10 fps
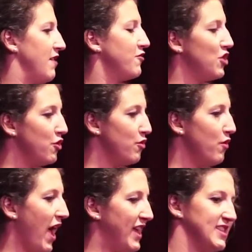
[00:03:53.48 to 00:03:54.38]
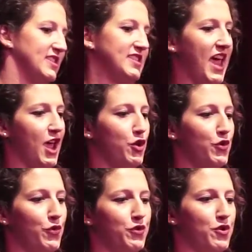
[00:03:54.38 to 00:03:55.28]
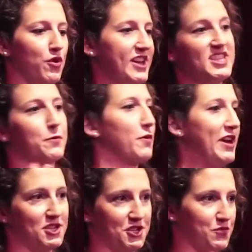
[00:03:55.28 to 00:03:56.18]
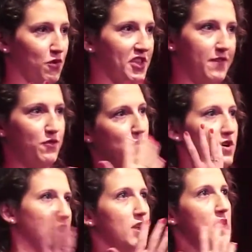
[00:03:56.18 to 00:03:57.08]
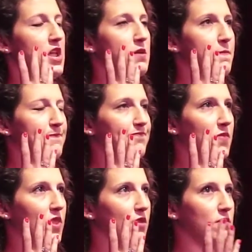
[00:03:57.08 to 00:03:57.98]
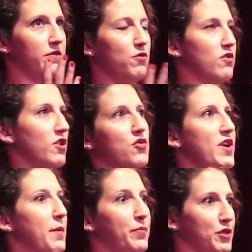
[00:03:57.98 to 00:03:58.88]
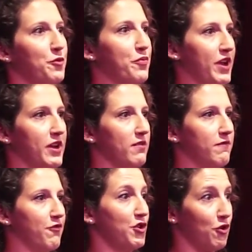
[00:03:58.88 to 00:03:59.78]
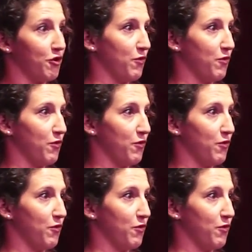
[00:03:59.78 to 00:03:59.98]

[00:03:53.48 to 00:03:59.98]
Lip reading: If you had to say who your inspirations were, like if you were gonna create a blueprint for your